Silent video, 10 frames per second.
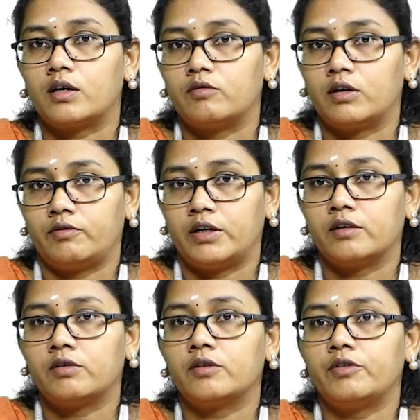
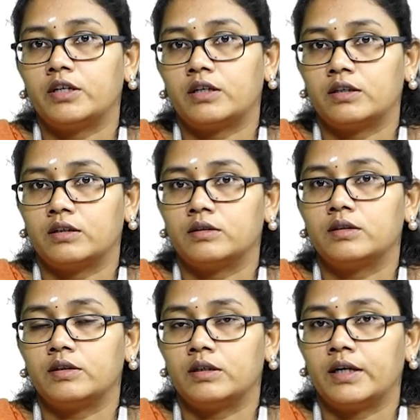whenever we are
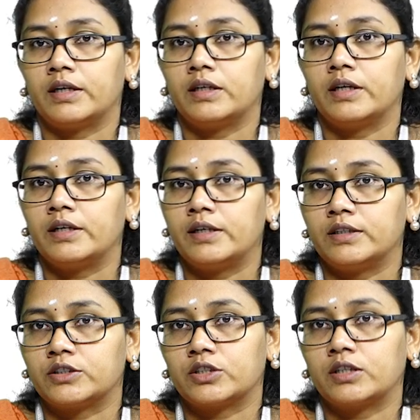taking any
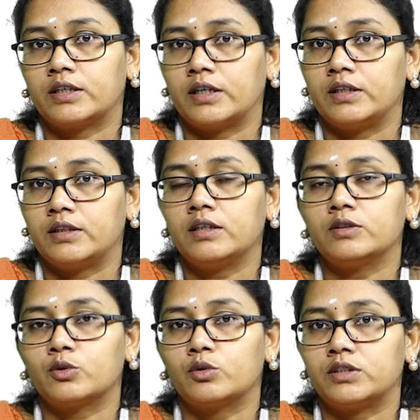decision or anything,
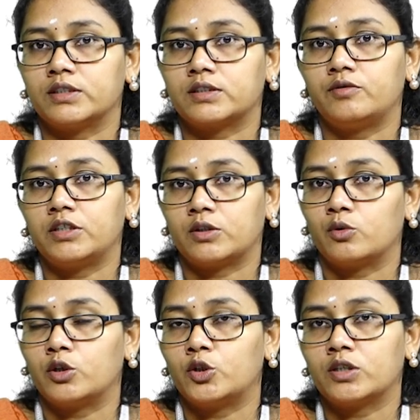so just we are
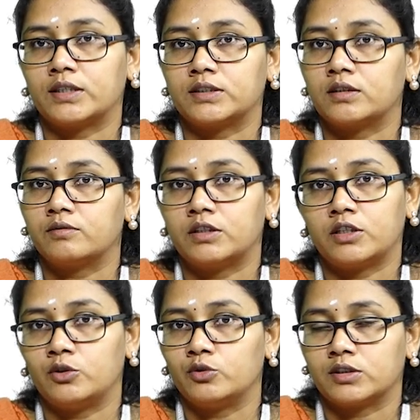going to concern with
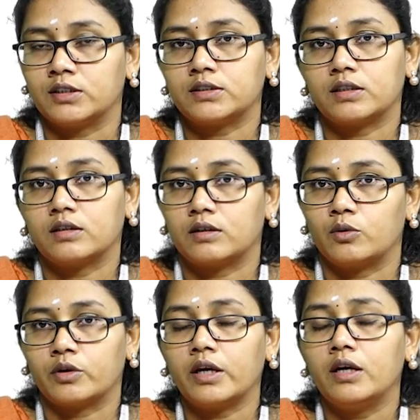the users.
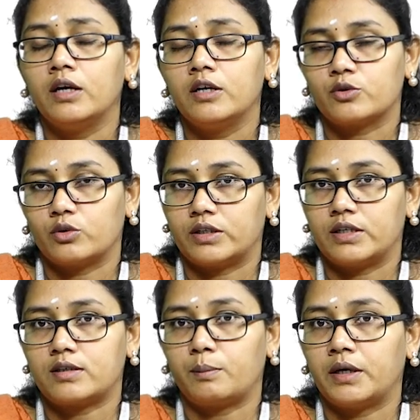Okay. So that
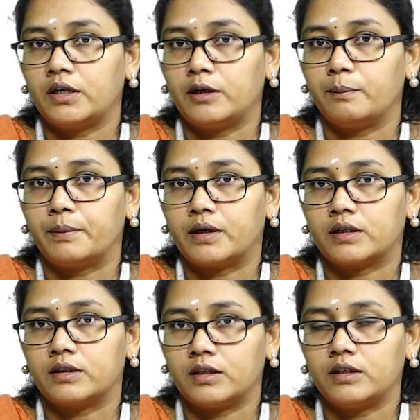is a main
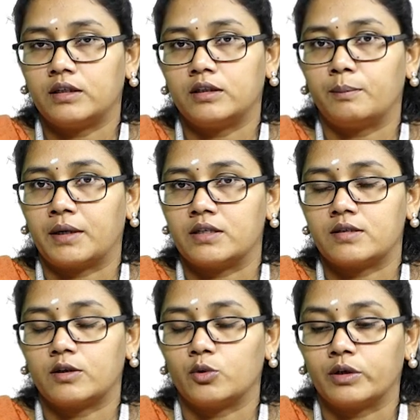important thing in the
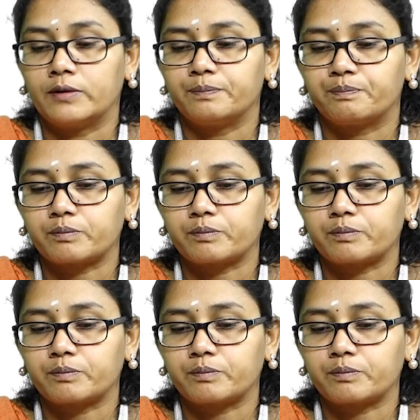mindset one.